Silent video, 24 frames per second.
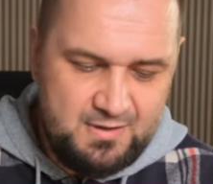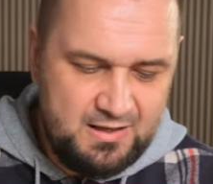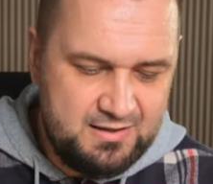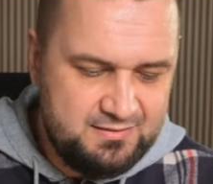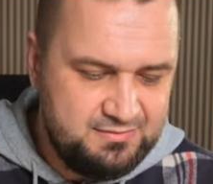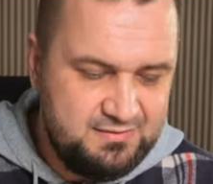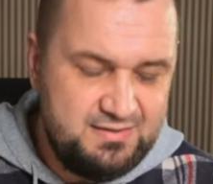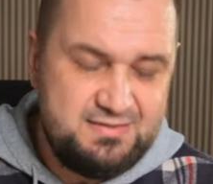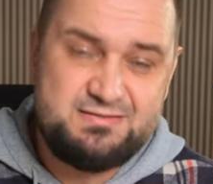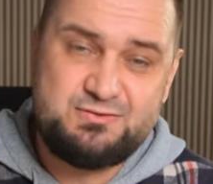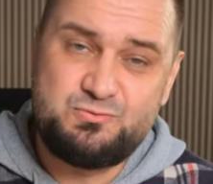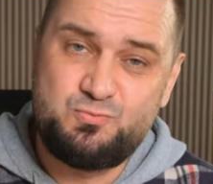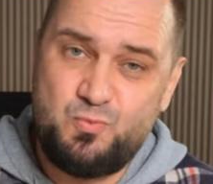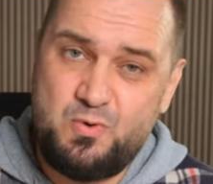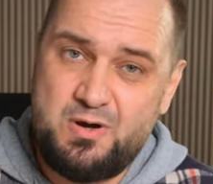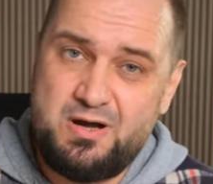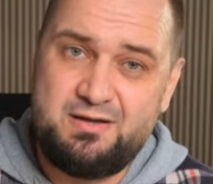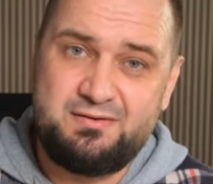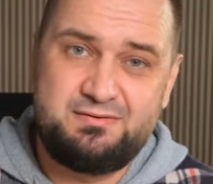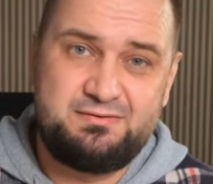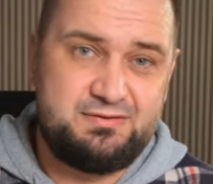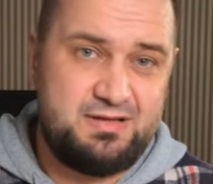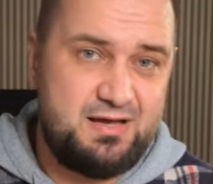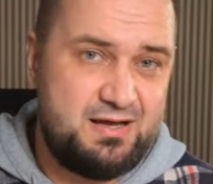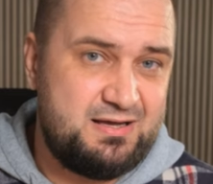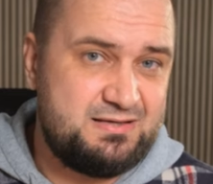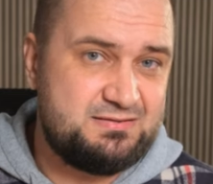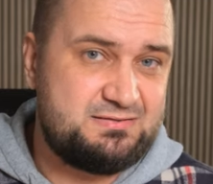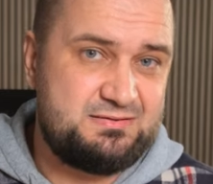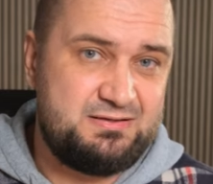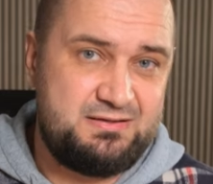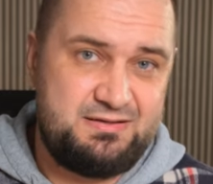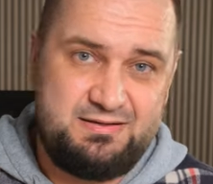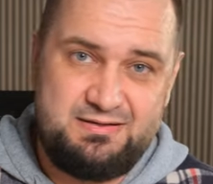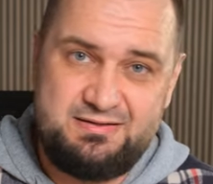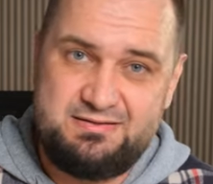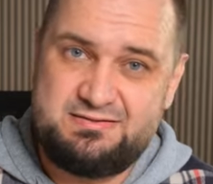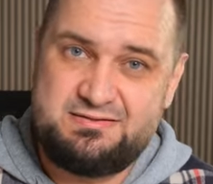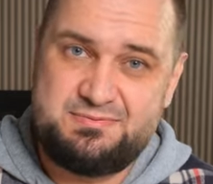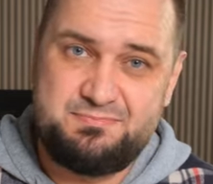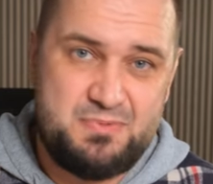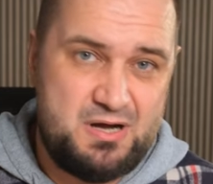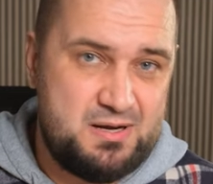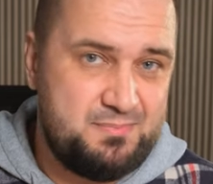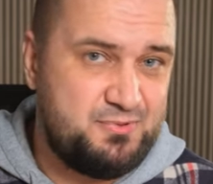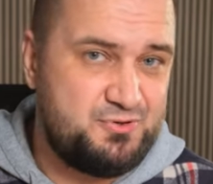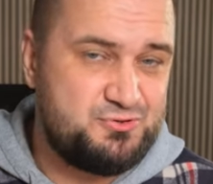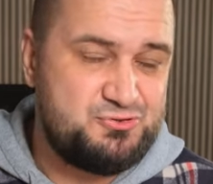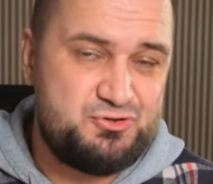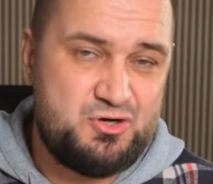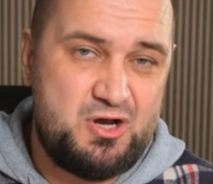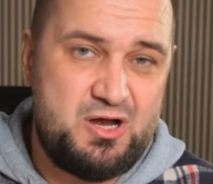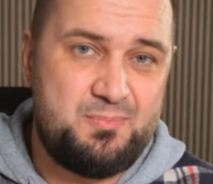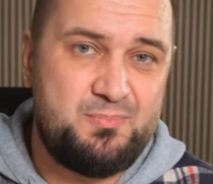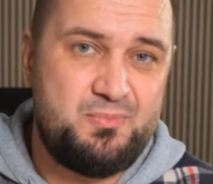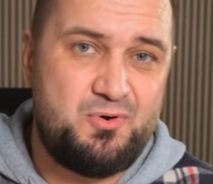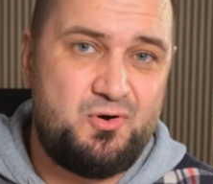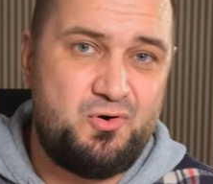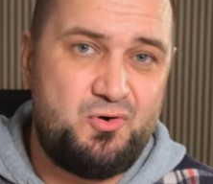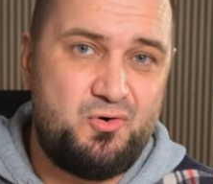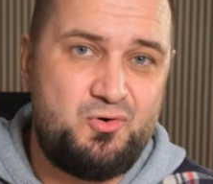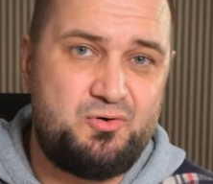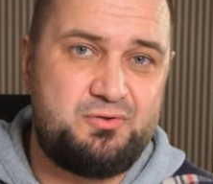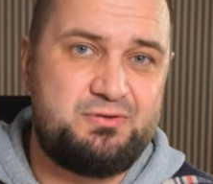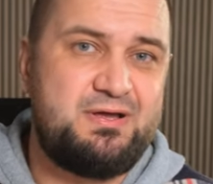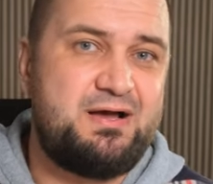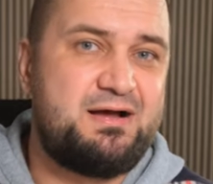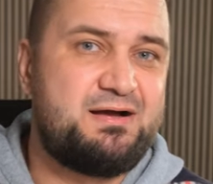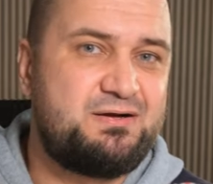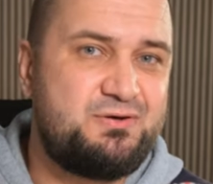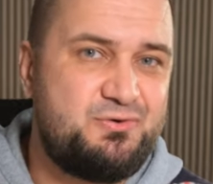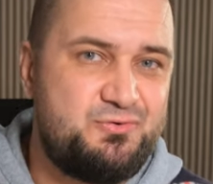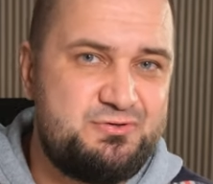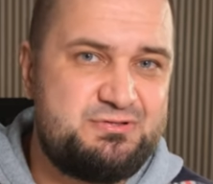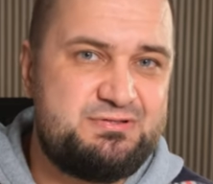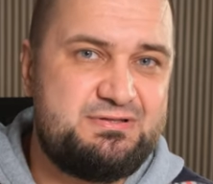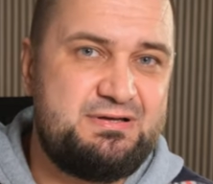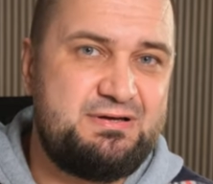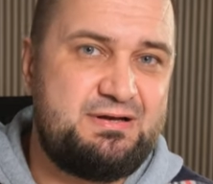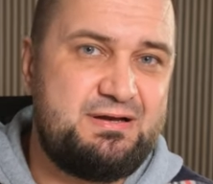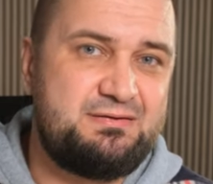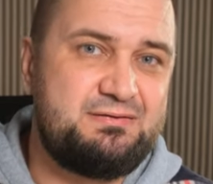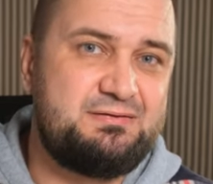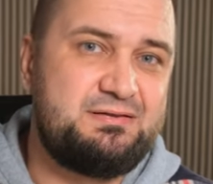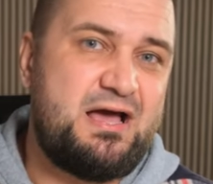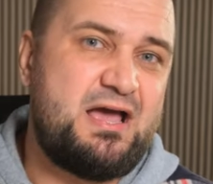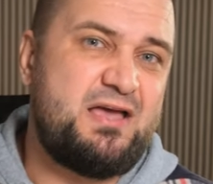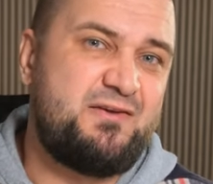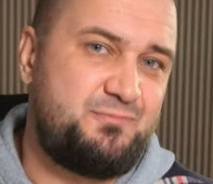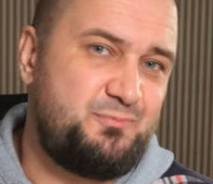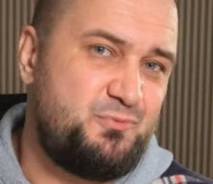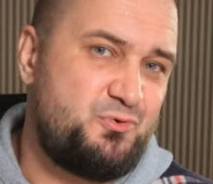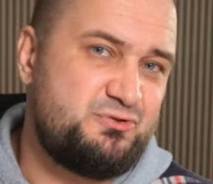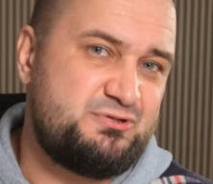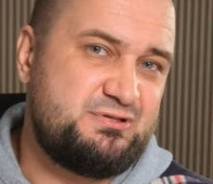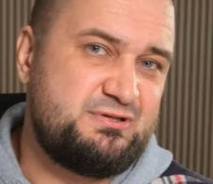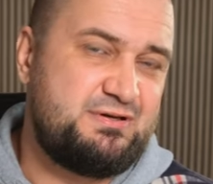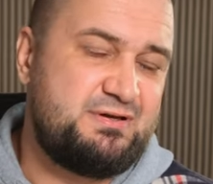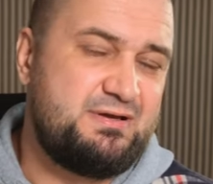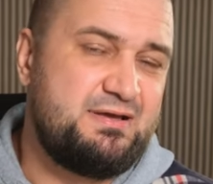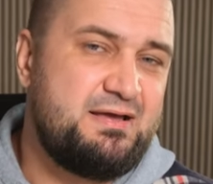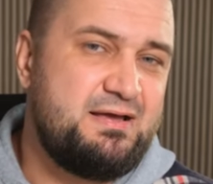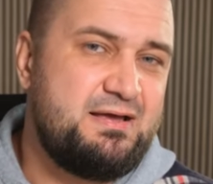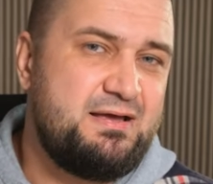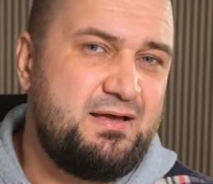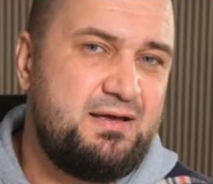this one does its mambo jumbo on acoustic and live music.